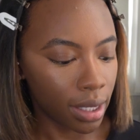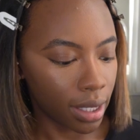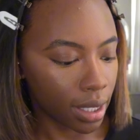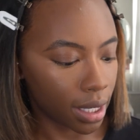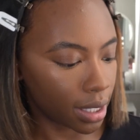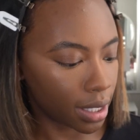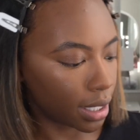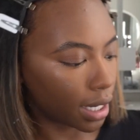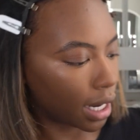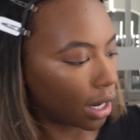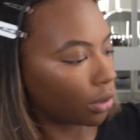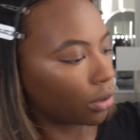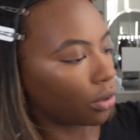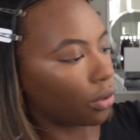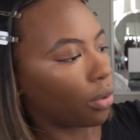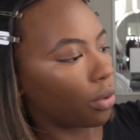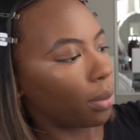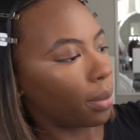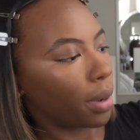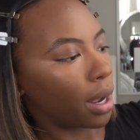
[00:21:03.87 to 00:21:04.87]
and then I'll
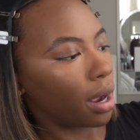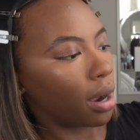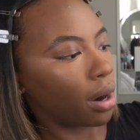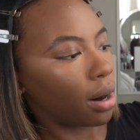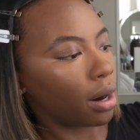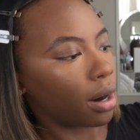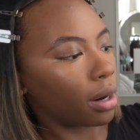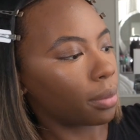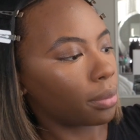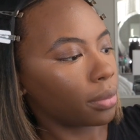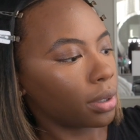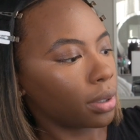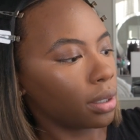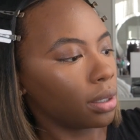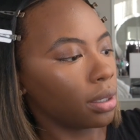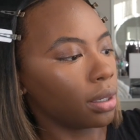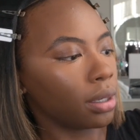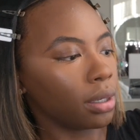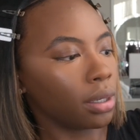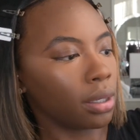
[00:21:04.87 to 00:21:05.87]
go on my arm
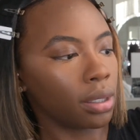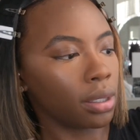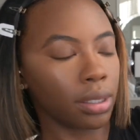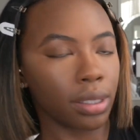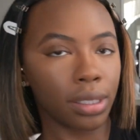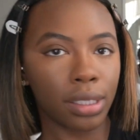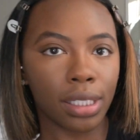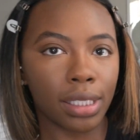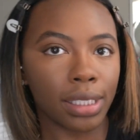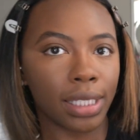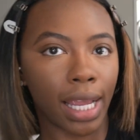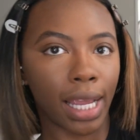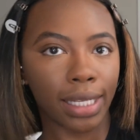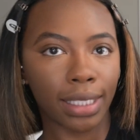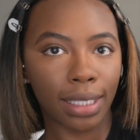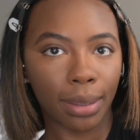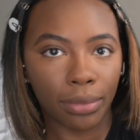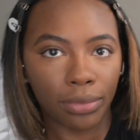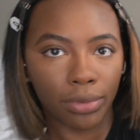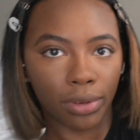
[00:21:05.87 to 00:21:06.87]
to take
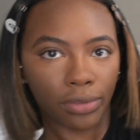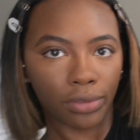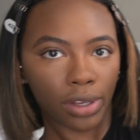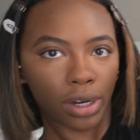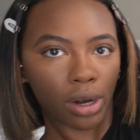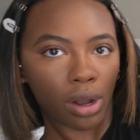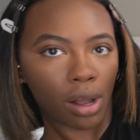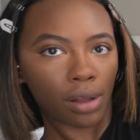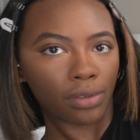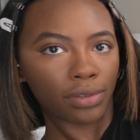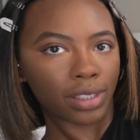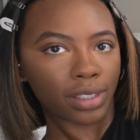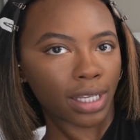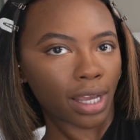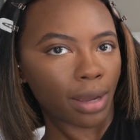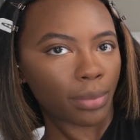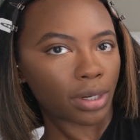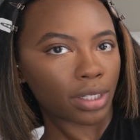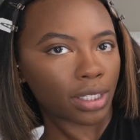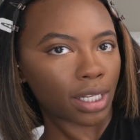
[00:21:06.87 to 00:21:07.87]
some of it off. See
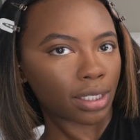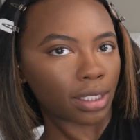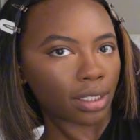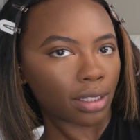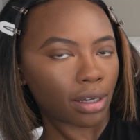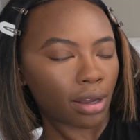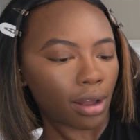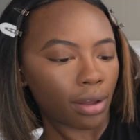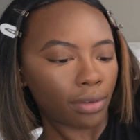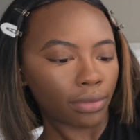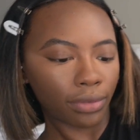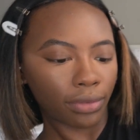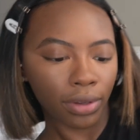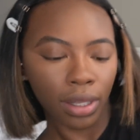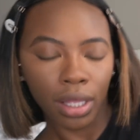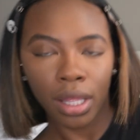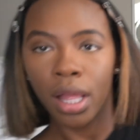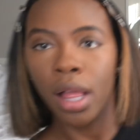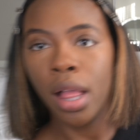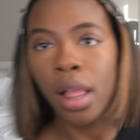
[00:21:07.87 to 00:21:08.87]
how much that took off?
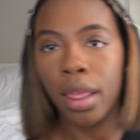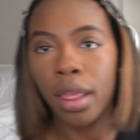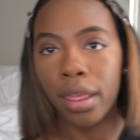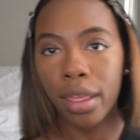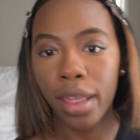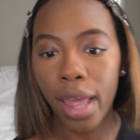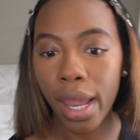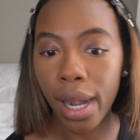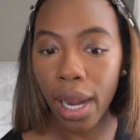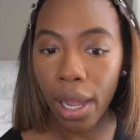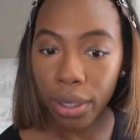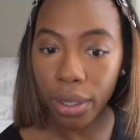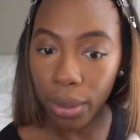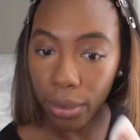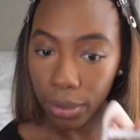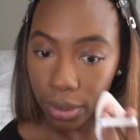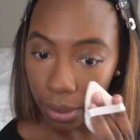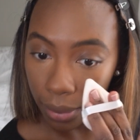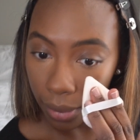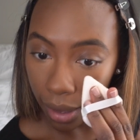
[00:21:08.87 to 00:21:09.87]
Then I
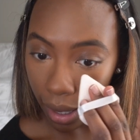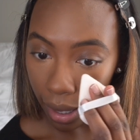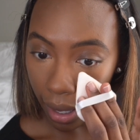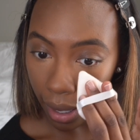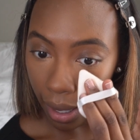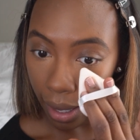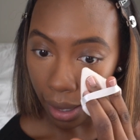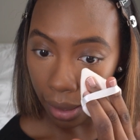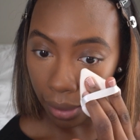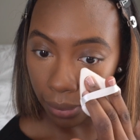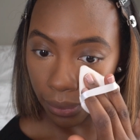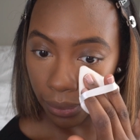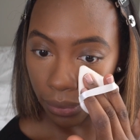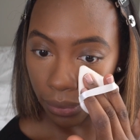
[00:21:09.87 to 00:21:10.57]
go to my eye,